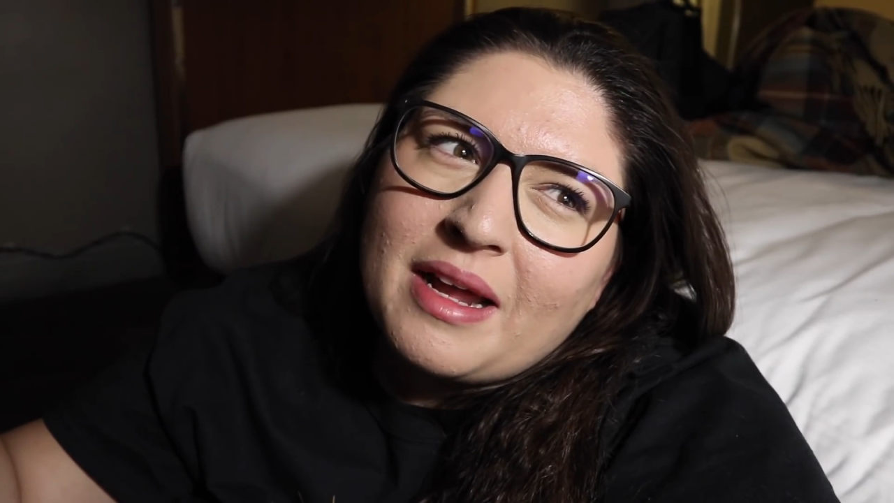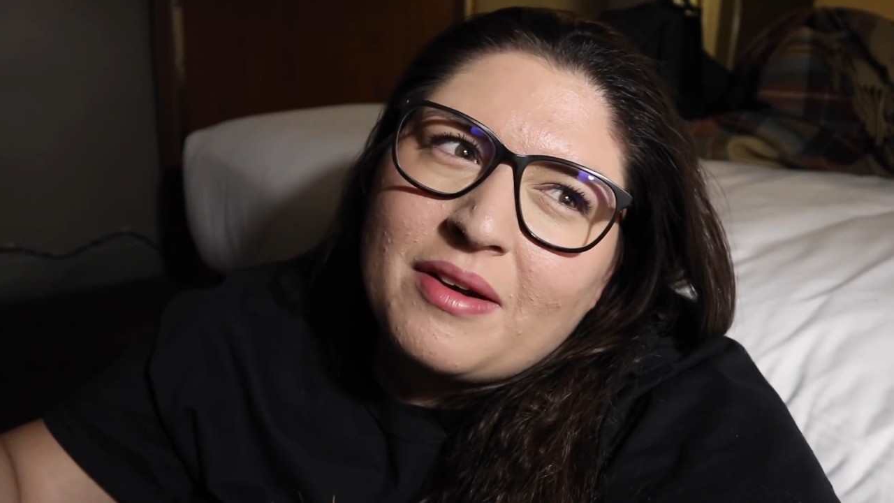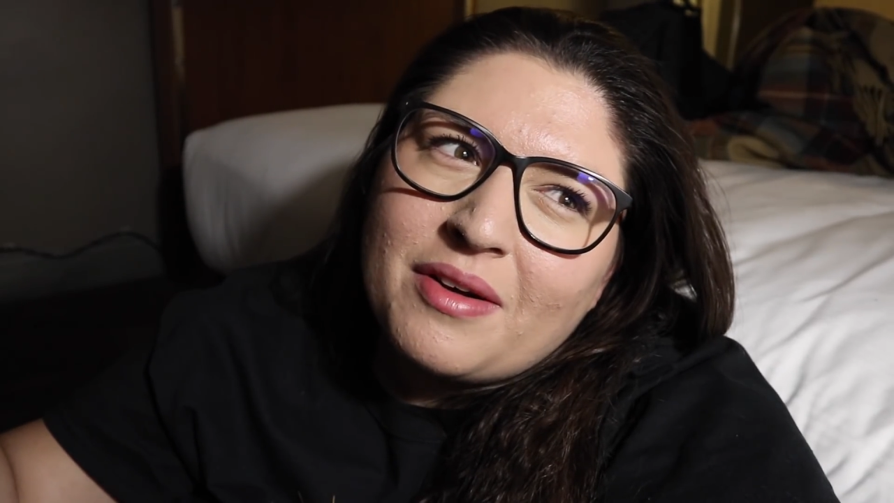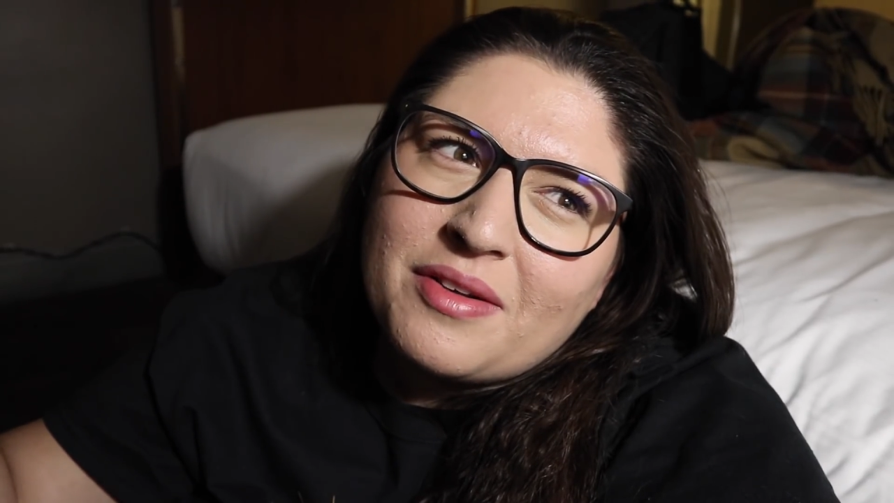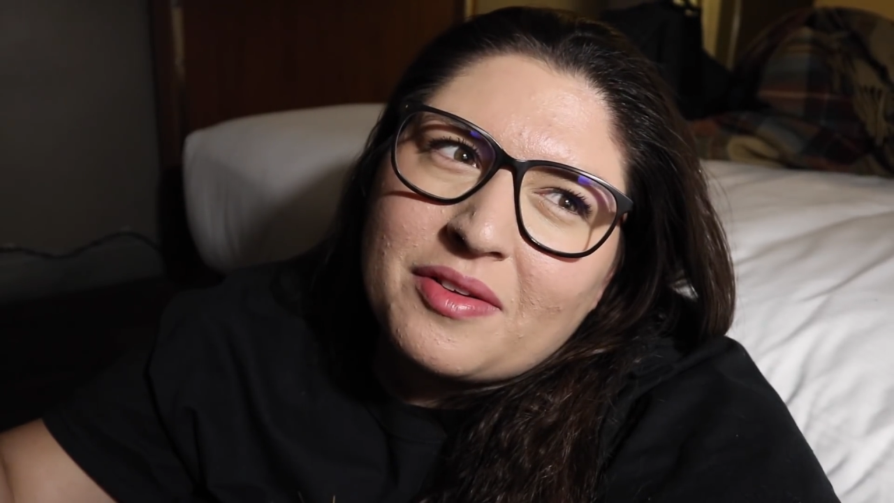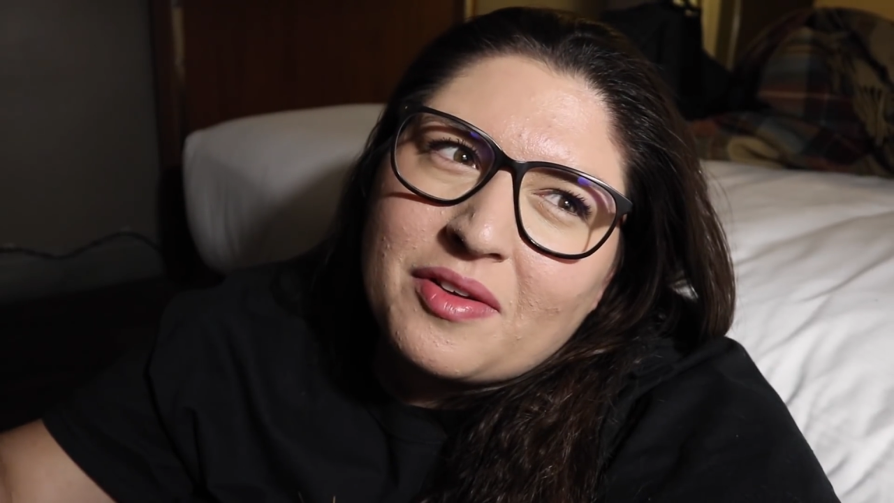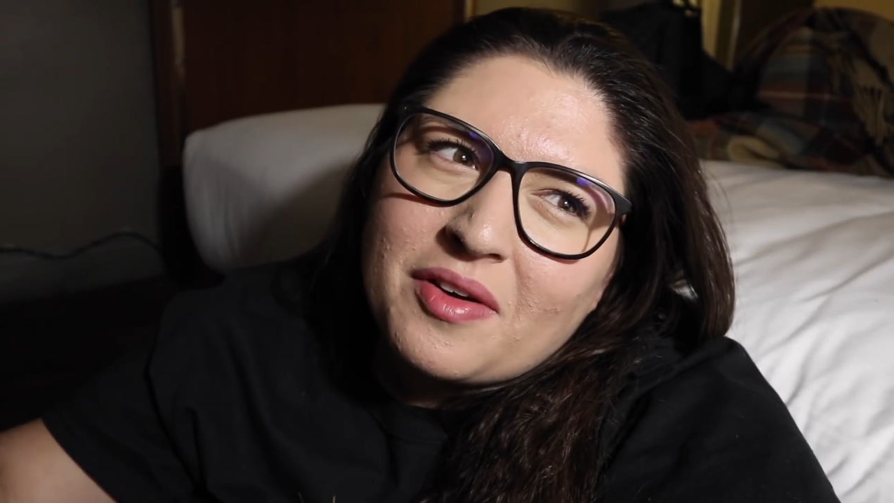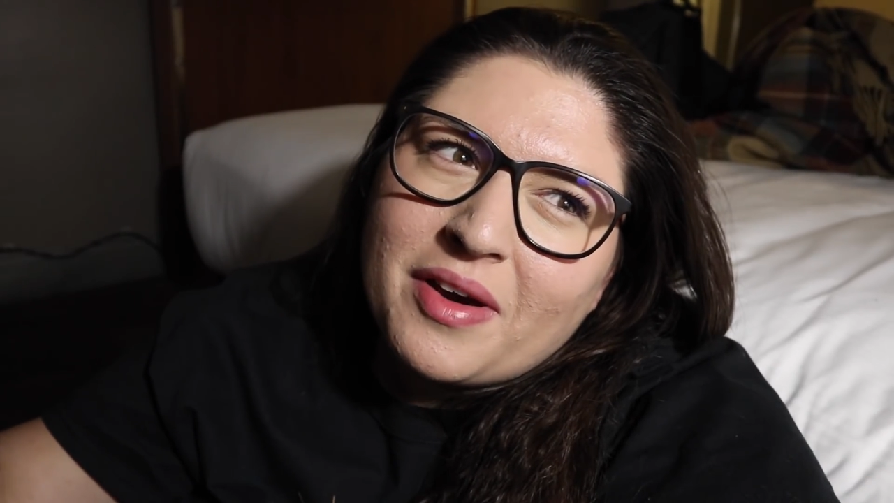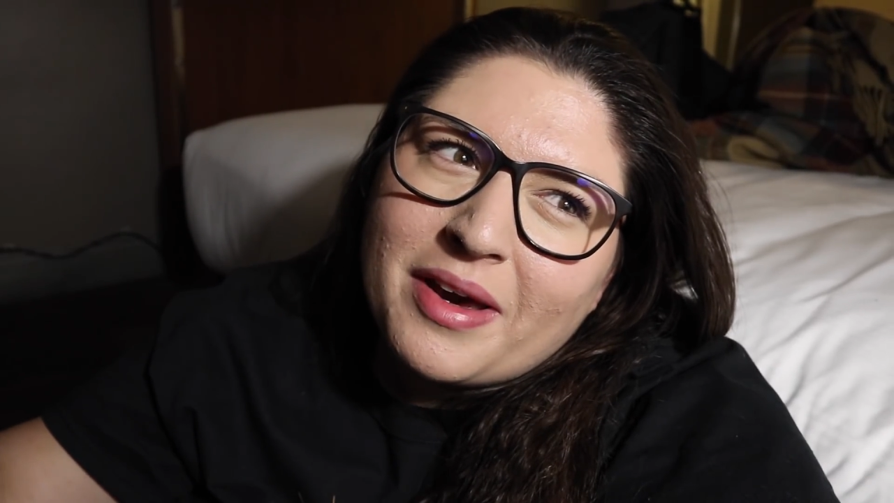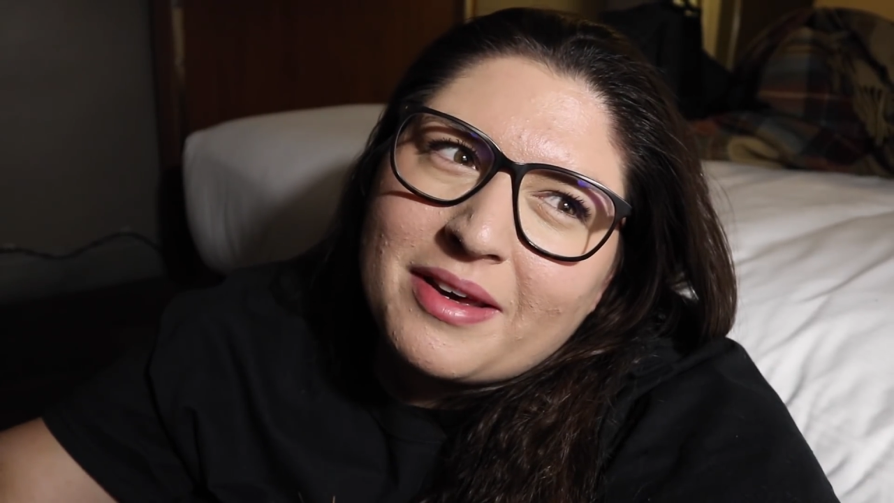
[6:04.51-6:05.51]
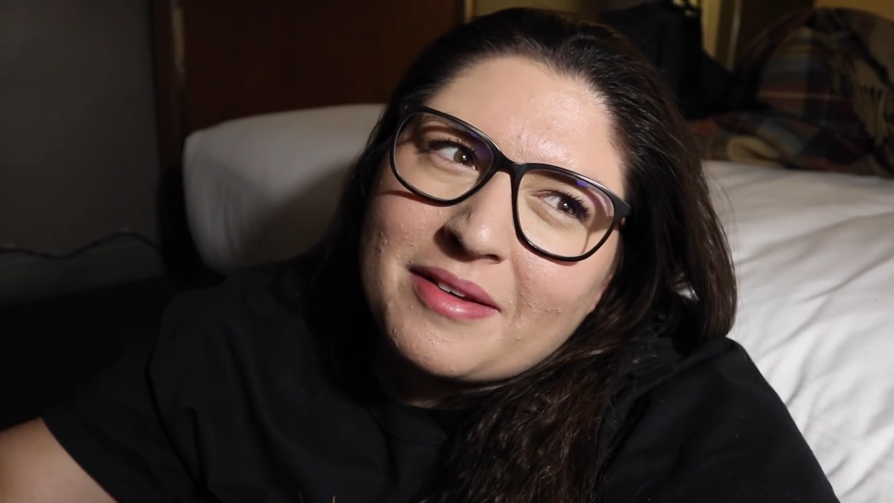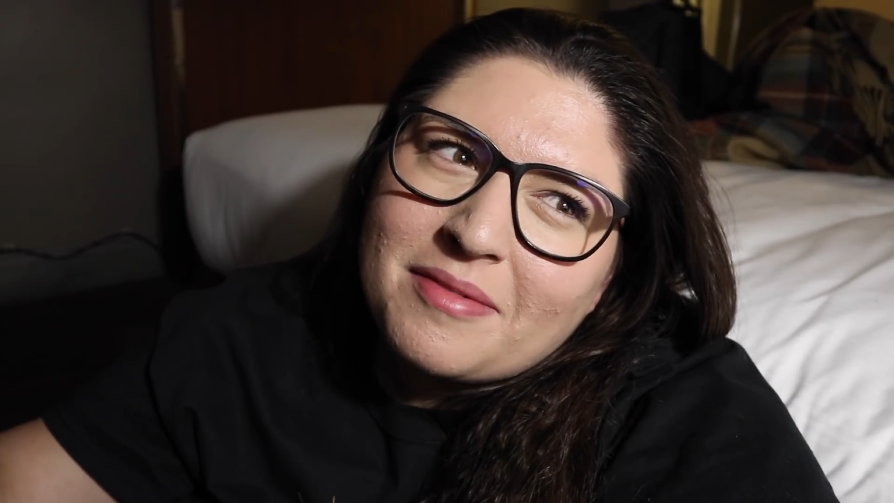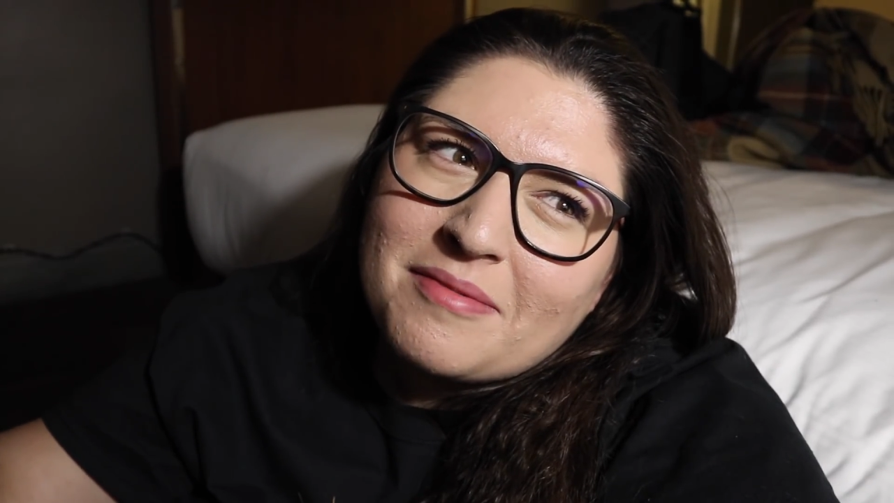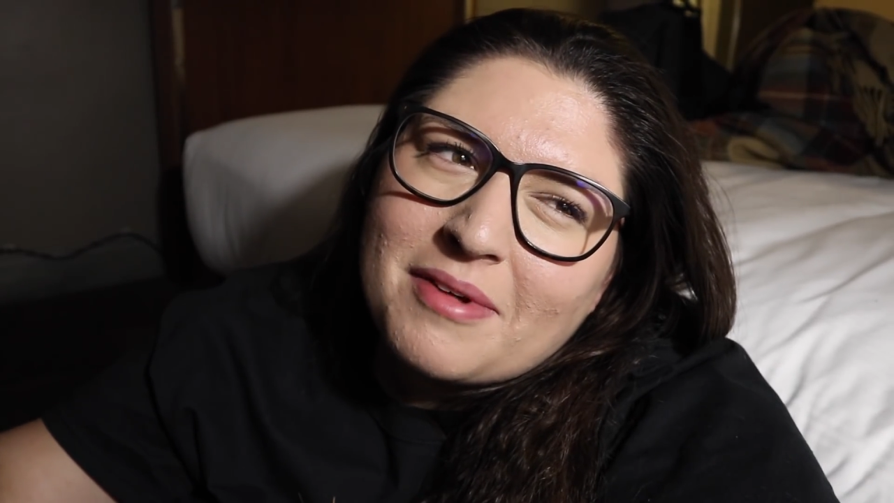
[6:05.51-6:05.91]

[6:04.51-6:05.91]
and not Zurich,